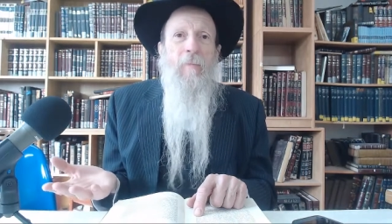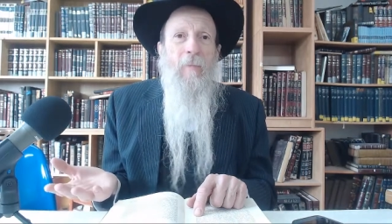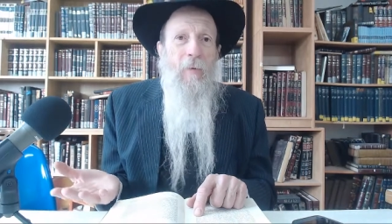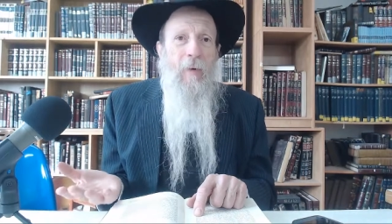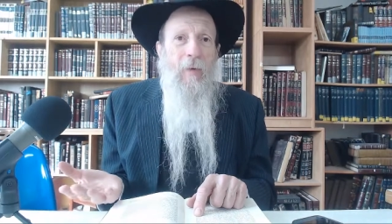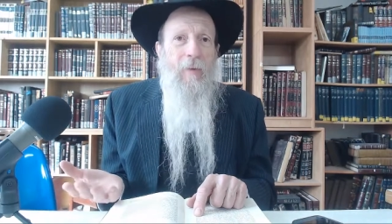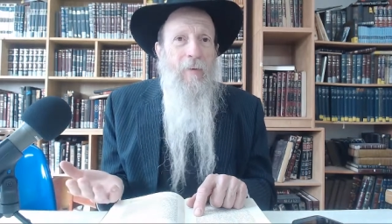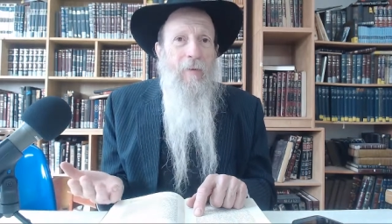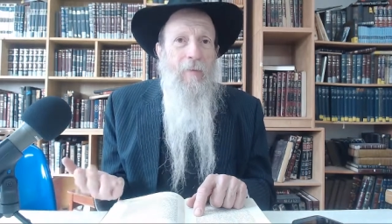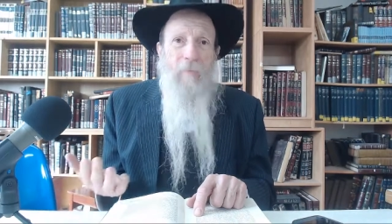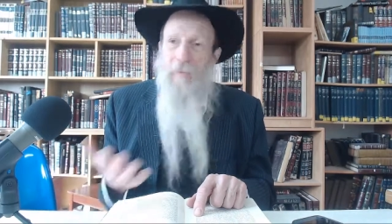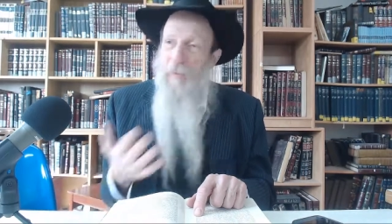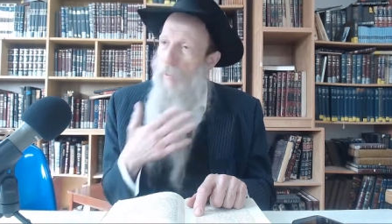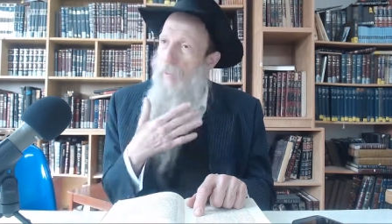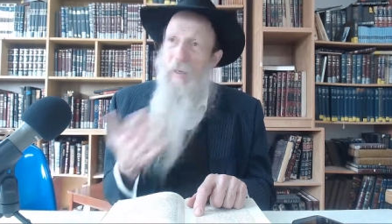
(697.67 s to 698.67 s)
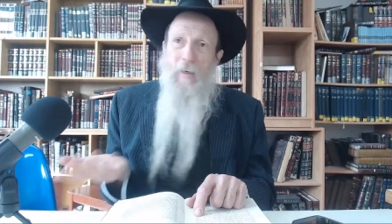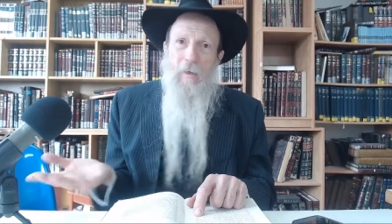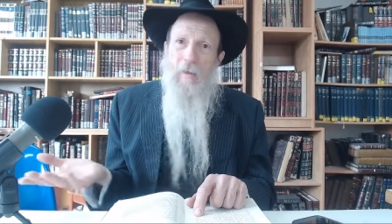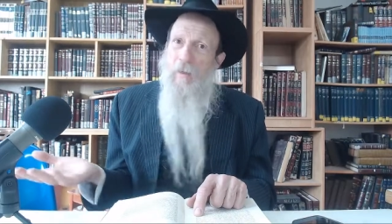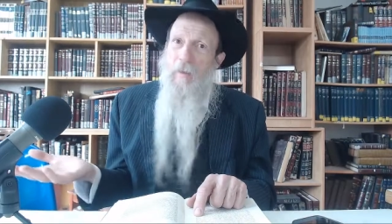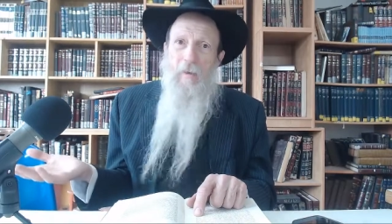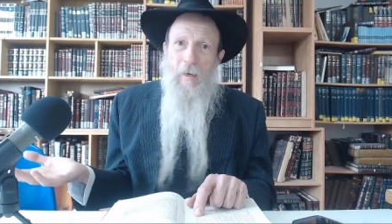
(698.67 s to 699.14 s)
Right? Come
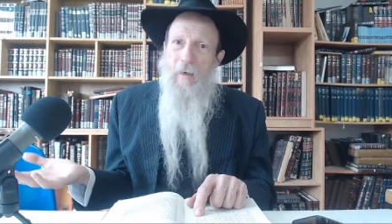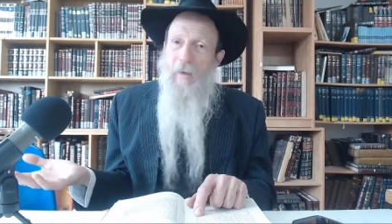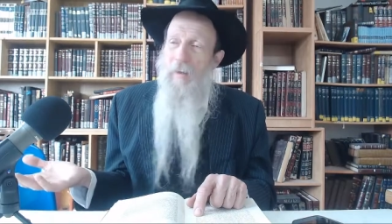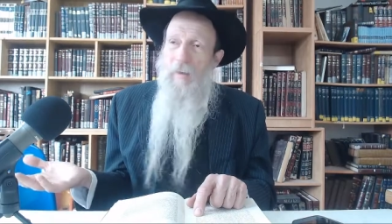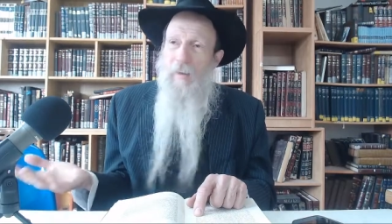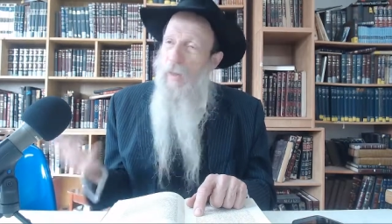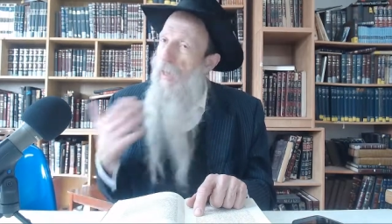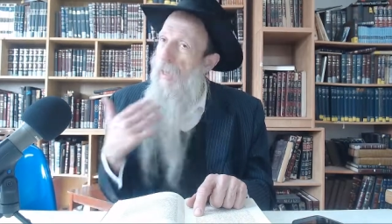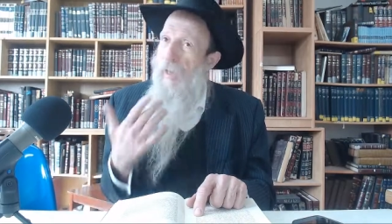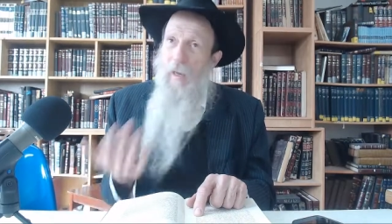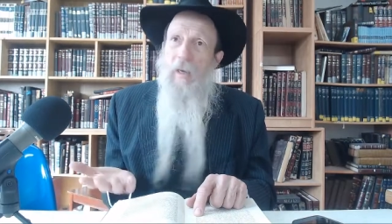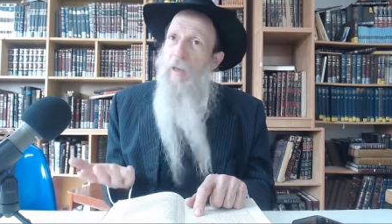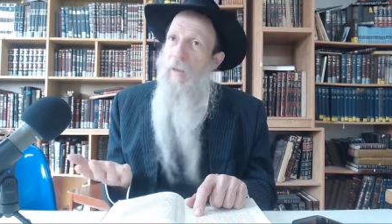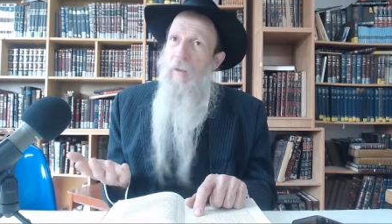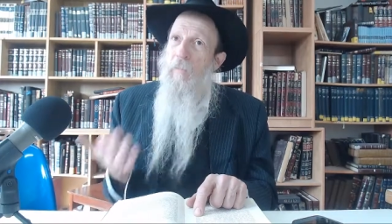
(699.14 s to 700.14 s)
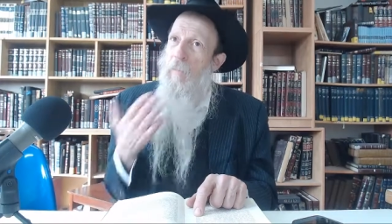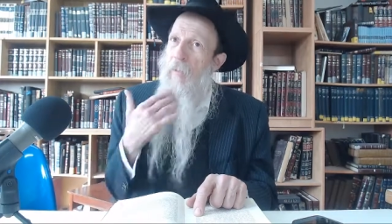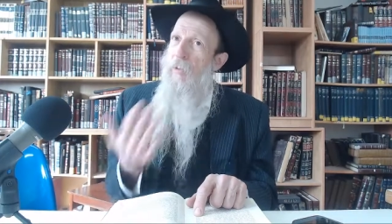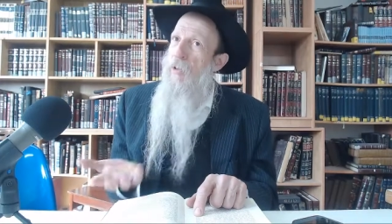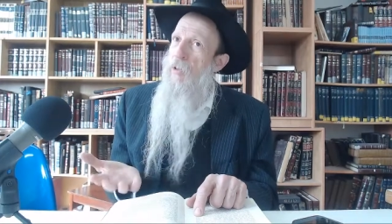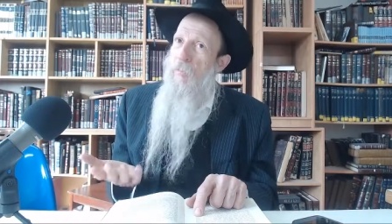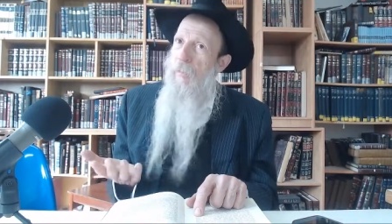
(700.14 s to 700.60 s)
on. hey, hey, my
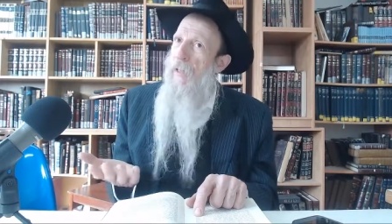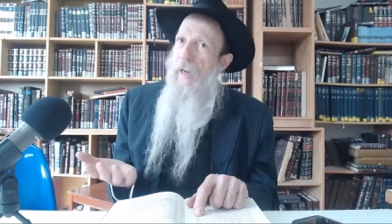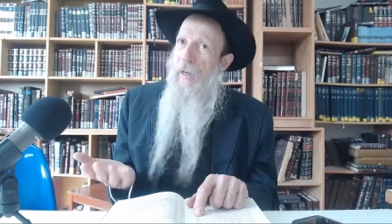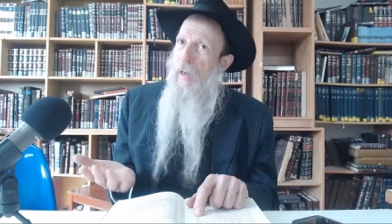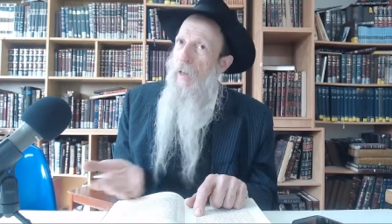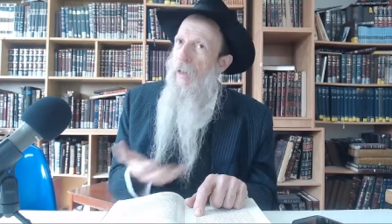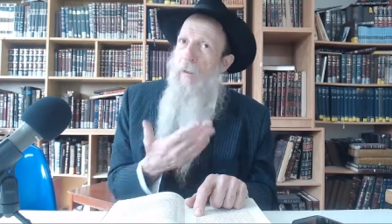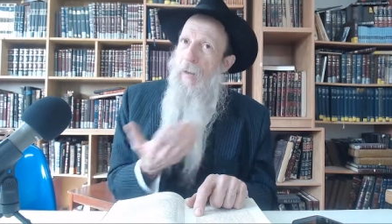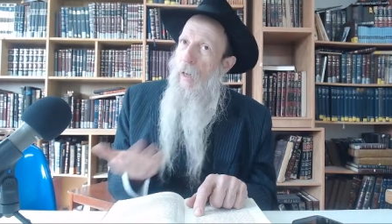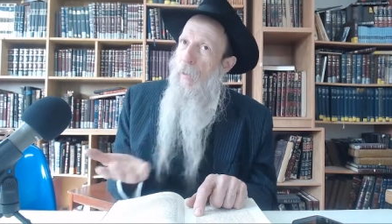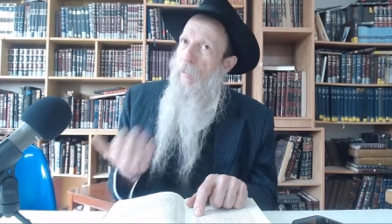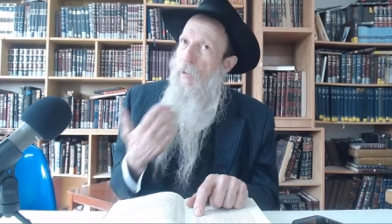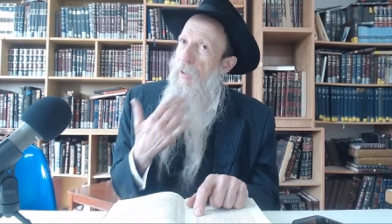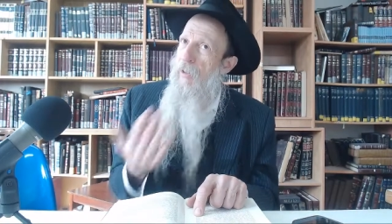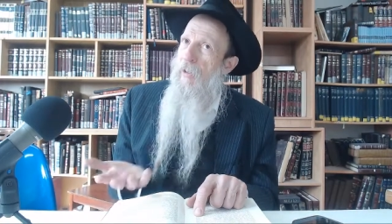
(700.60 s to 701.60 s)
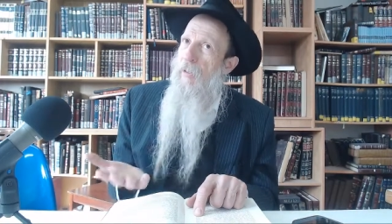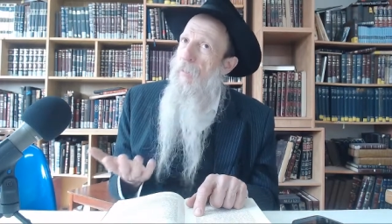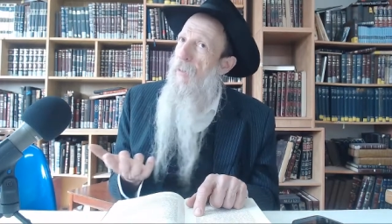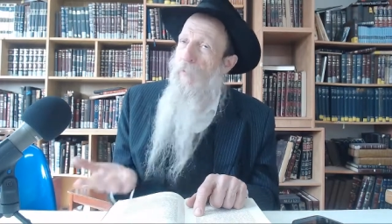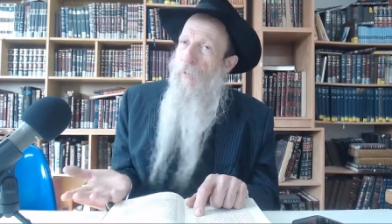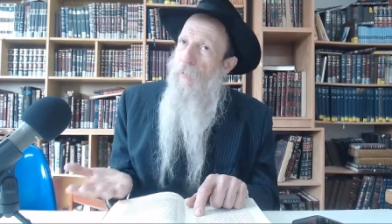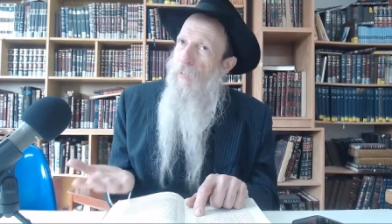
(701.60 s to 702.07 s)
beard is black. I, I've been looking in the
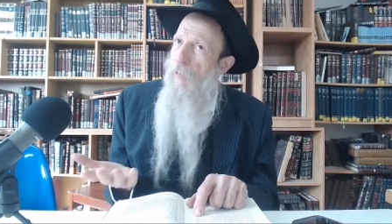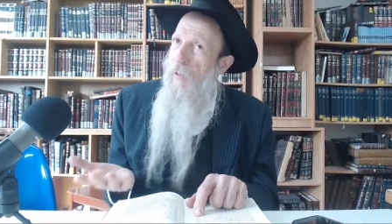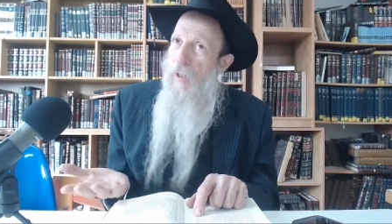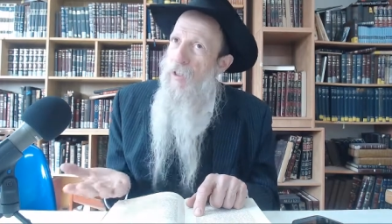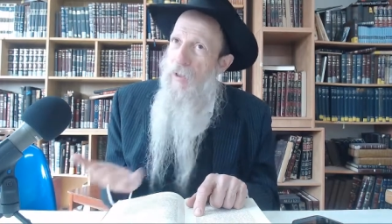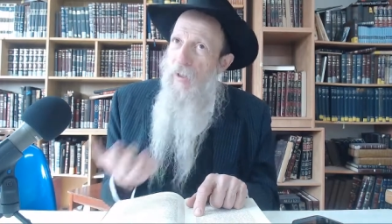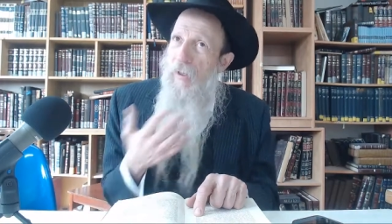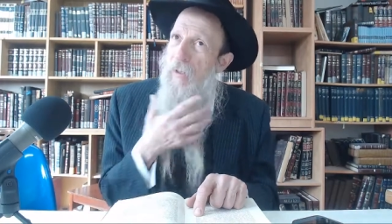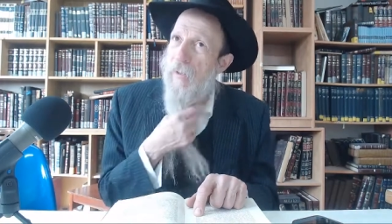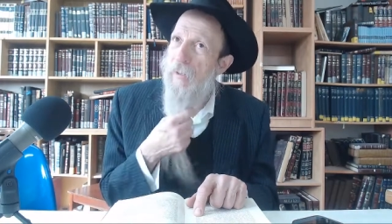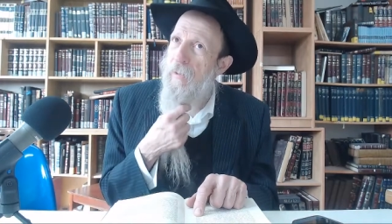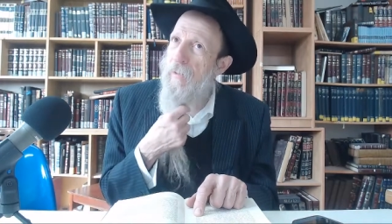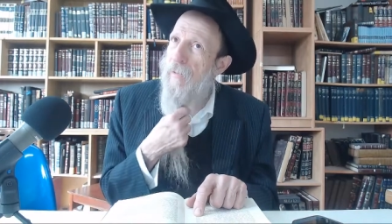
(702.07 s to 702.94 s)
mirror for a few days here.